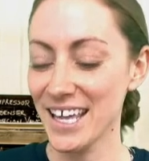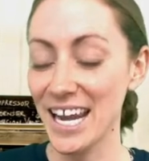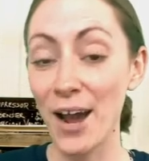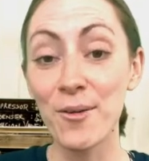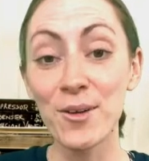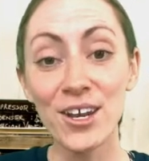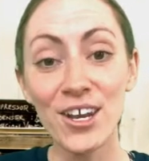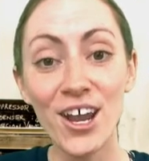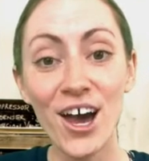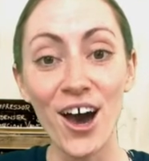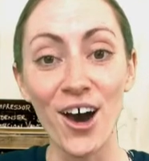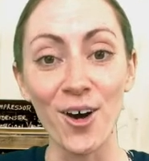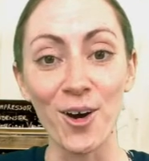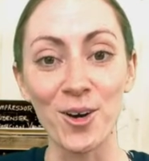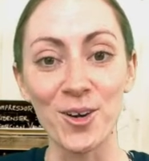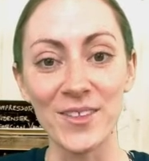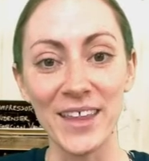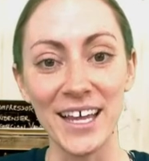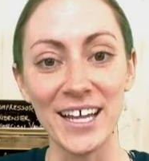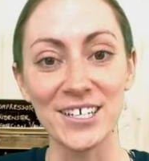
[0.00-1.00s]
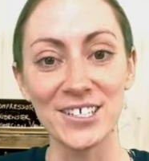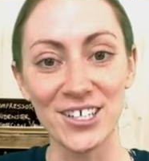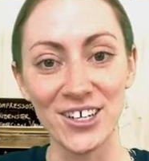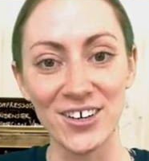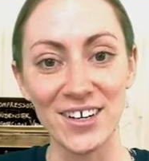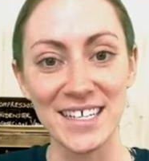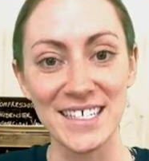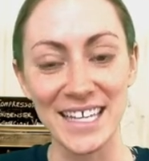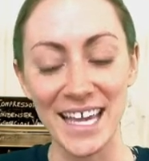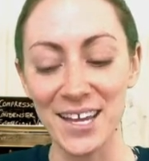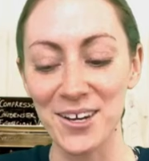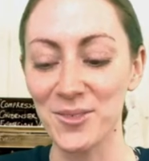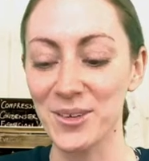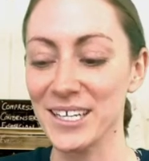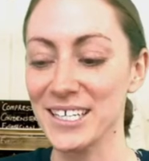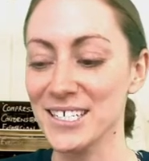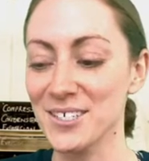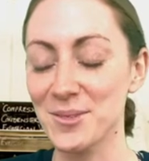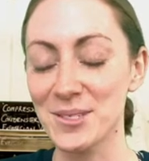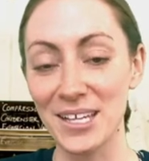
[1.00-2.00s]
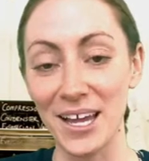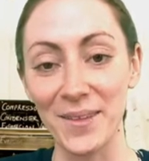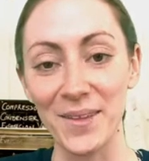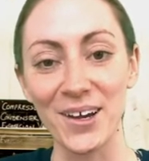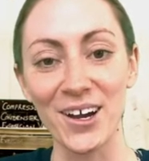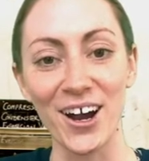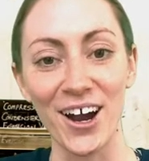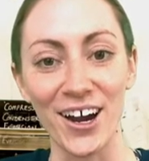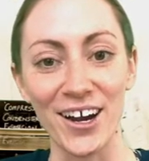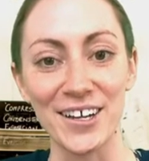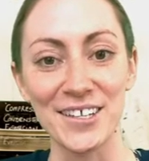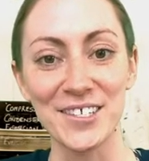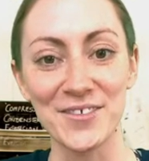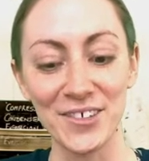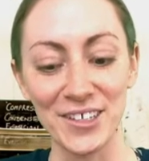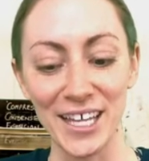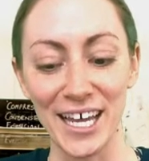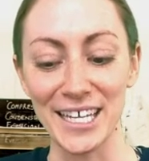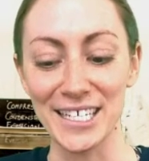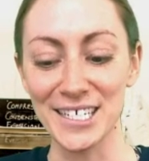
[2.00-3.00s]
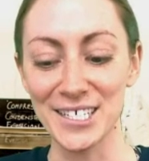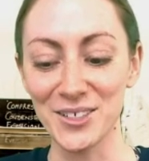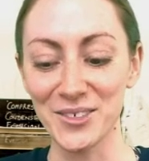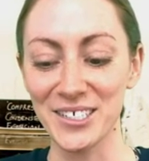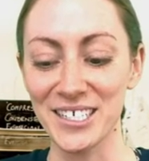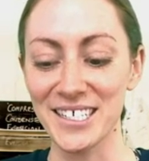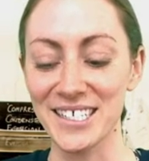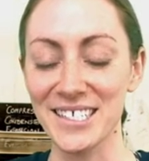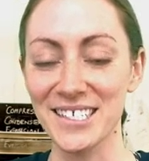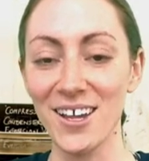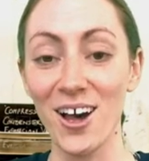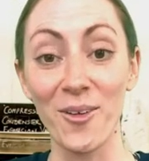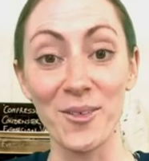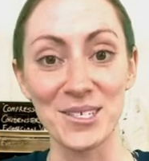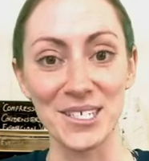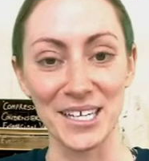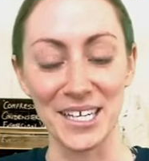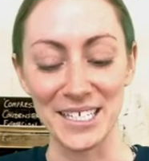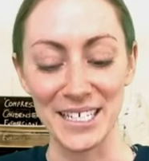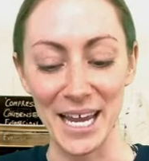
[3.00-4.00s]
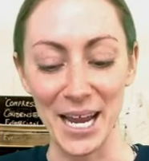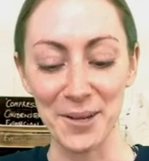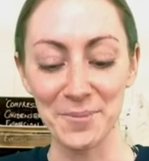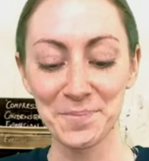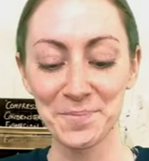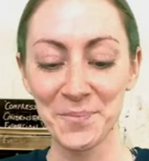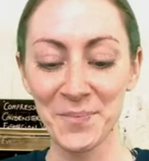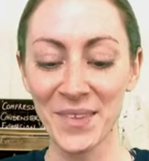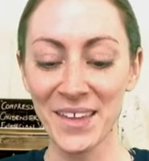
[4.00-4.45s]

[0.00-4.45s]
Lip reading: And I would know that a Duris sandwich was on the cards for lunch, which is always a good day.